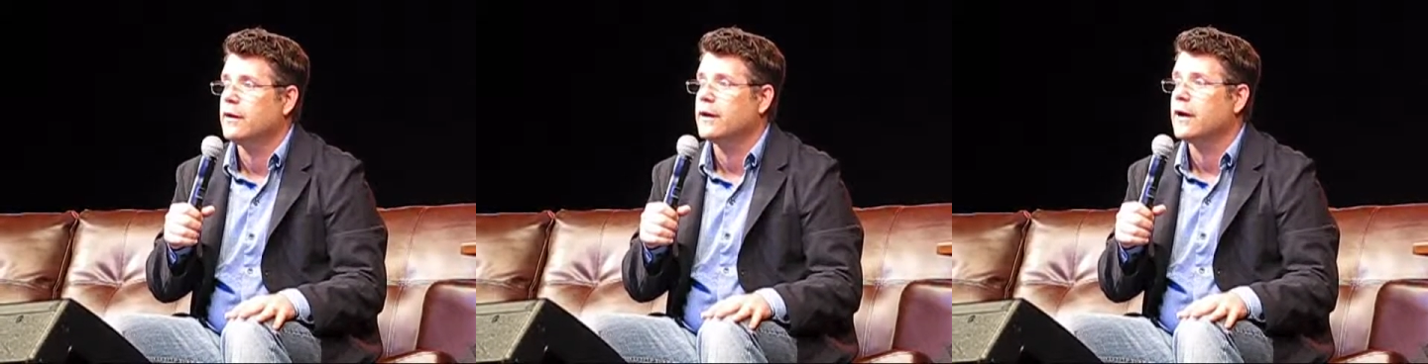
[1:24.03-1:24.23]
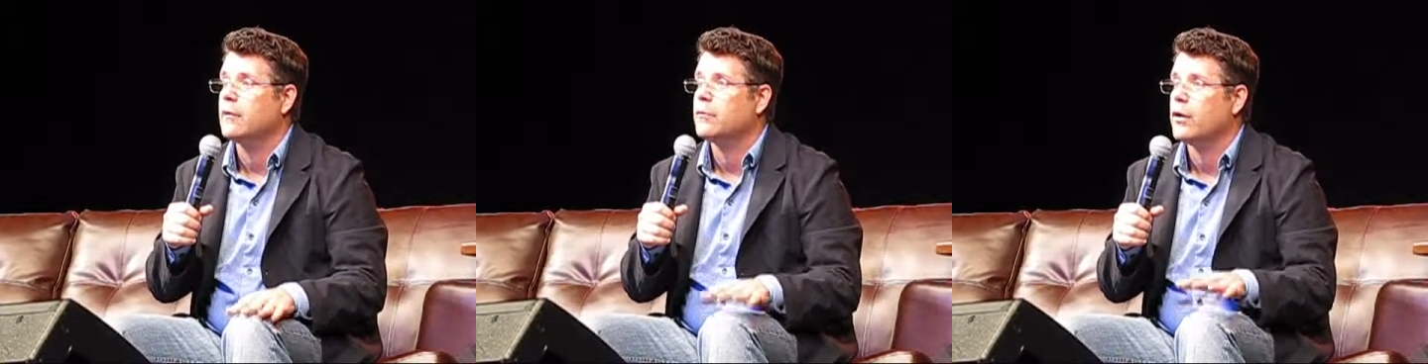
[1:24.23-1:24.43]

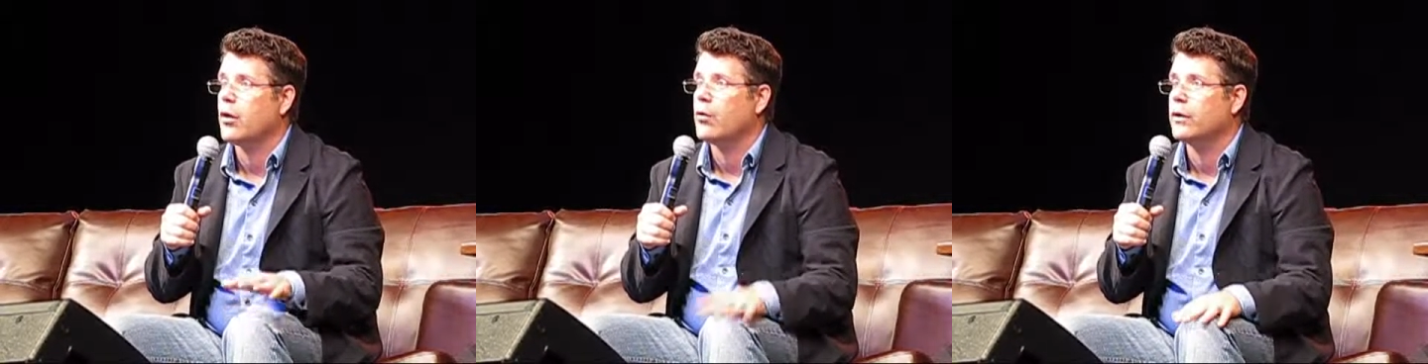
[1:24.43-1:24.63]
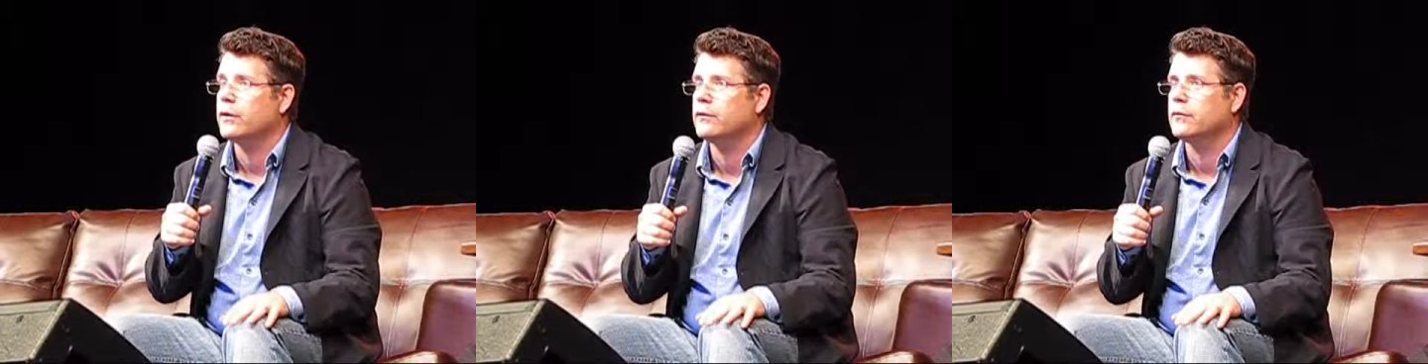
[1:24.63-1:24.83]
They kept
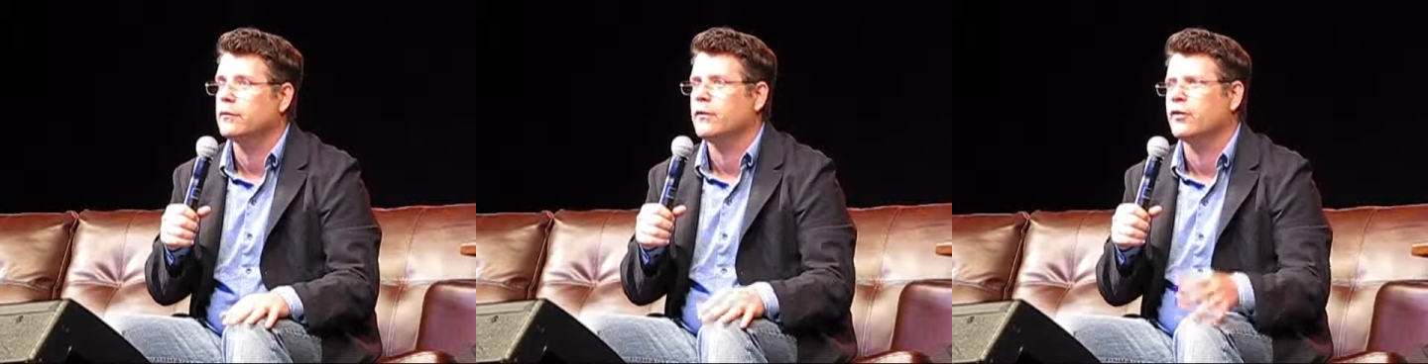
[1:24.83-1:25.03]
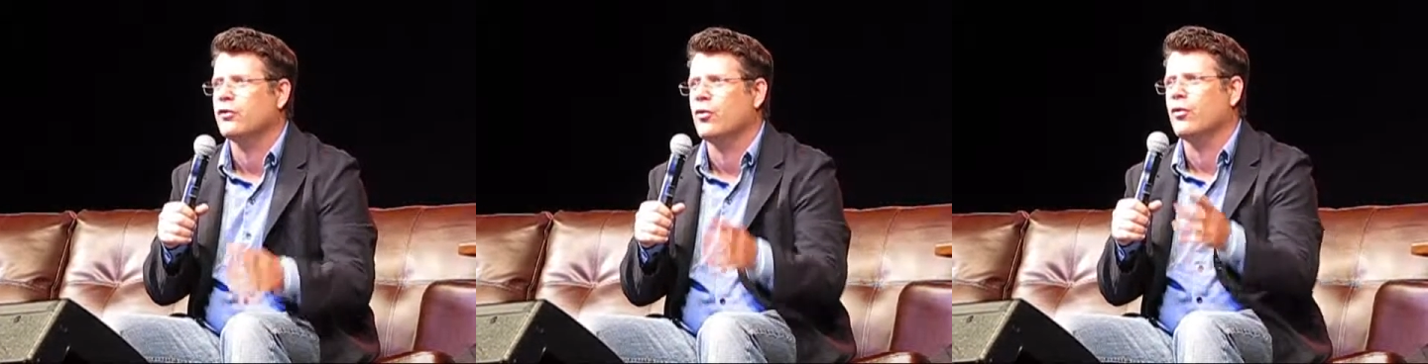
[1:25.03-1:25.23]
going.
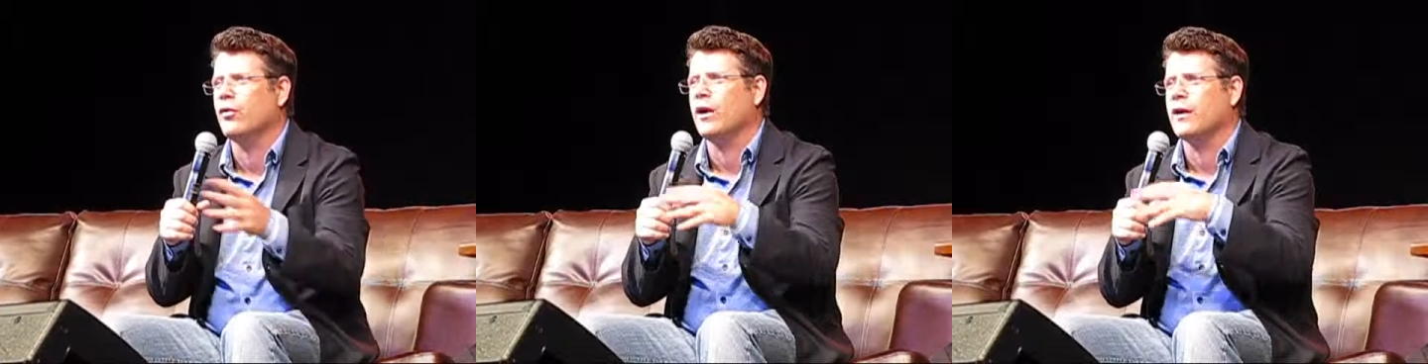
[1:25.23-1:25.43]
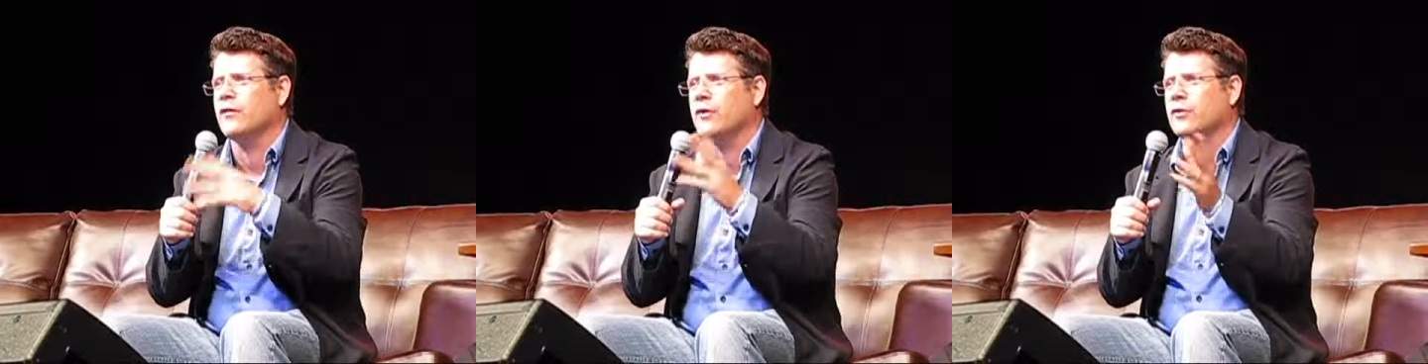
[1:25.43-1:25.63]
There's a whole
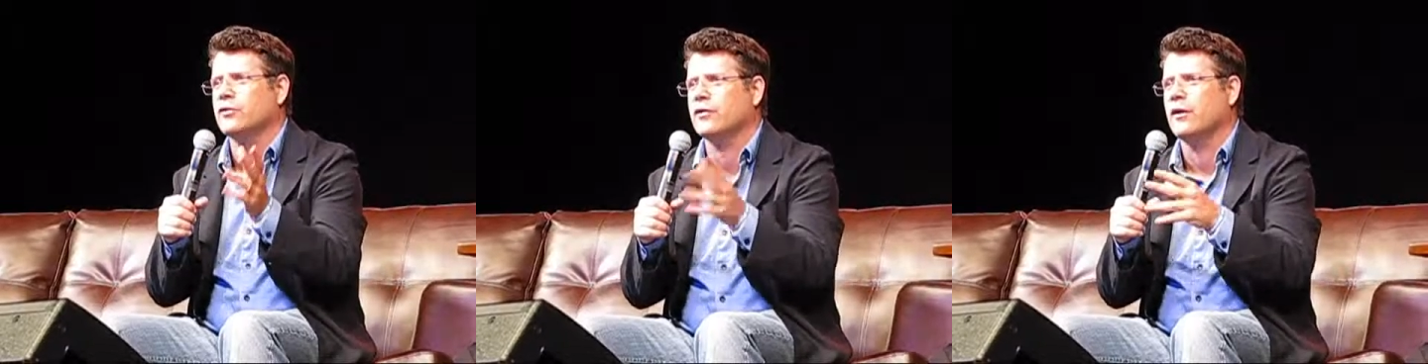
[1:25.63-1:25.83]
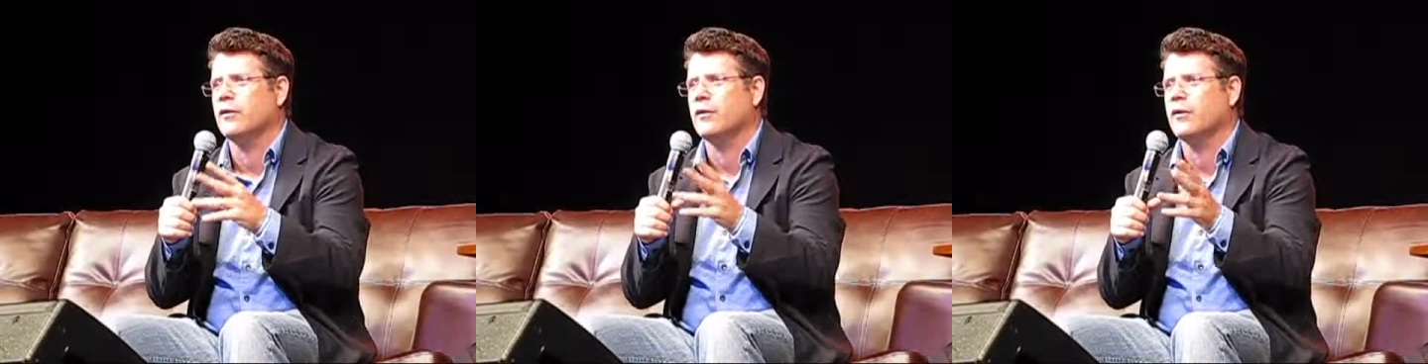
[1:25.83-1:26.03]
lot of
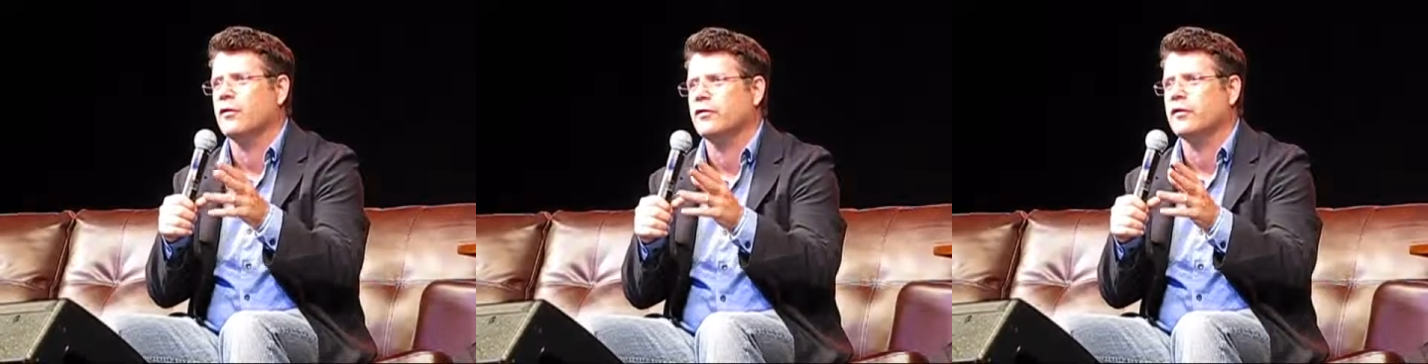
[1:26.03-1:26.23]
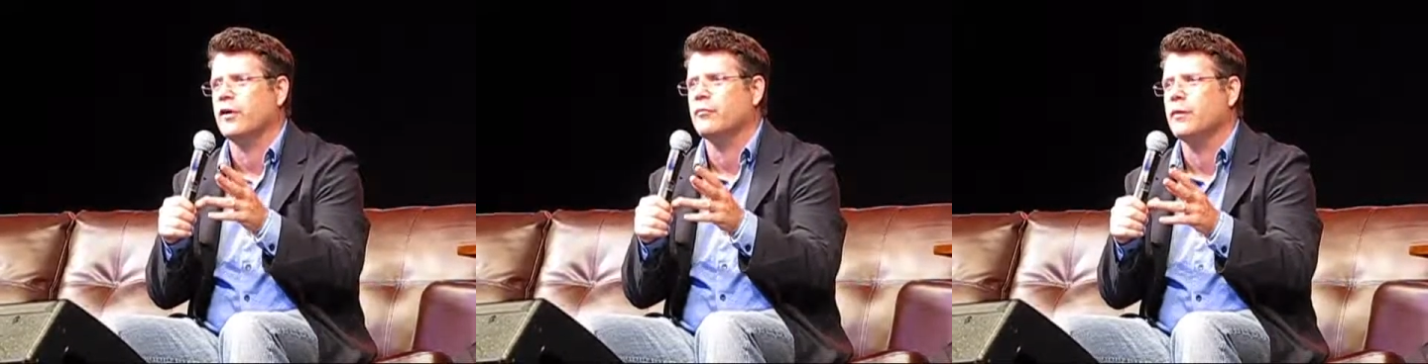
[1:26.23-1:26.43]
else,
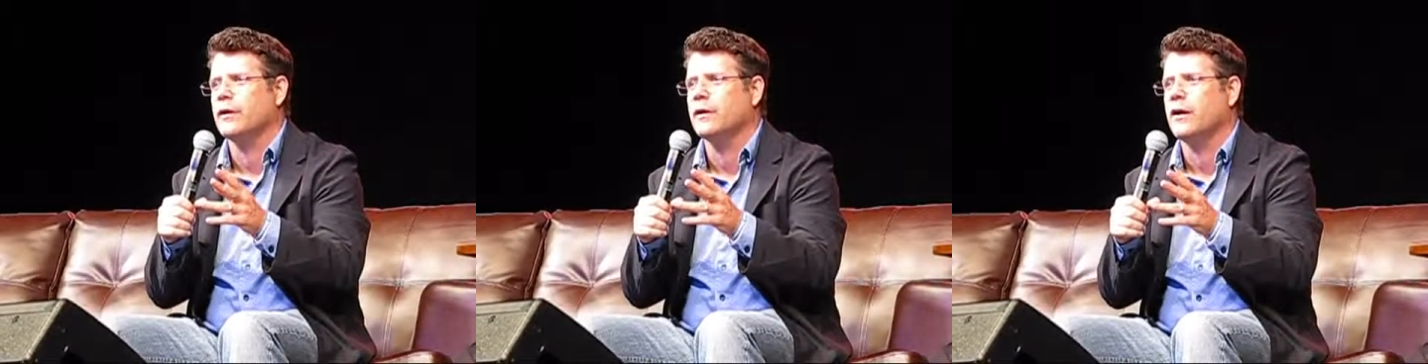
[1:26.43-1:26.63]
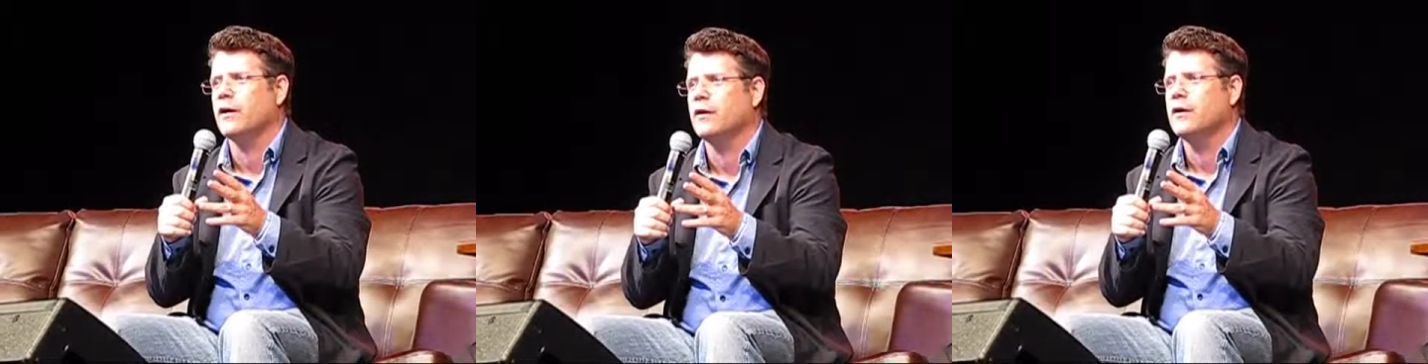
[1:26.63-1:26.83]
other stuff,
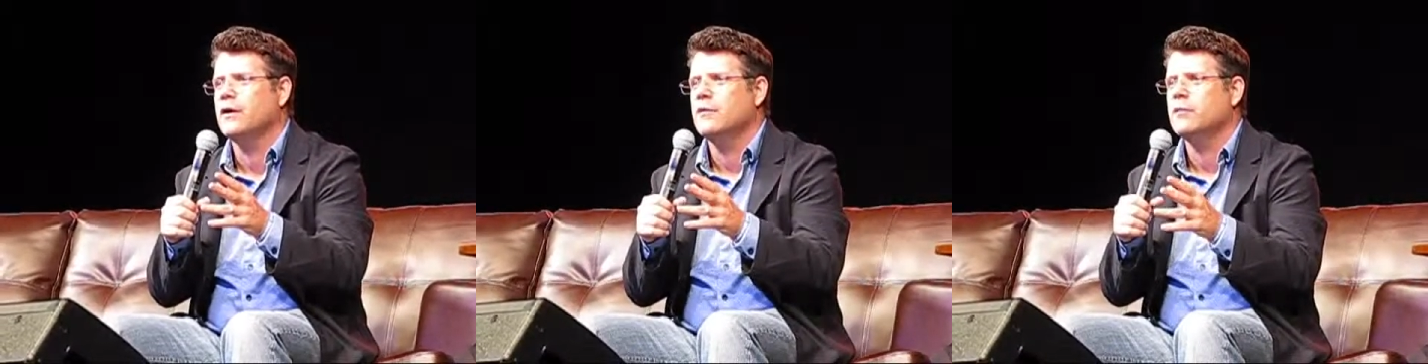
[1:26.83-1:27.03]
but uh,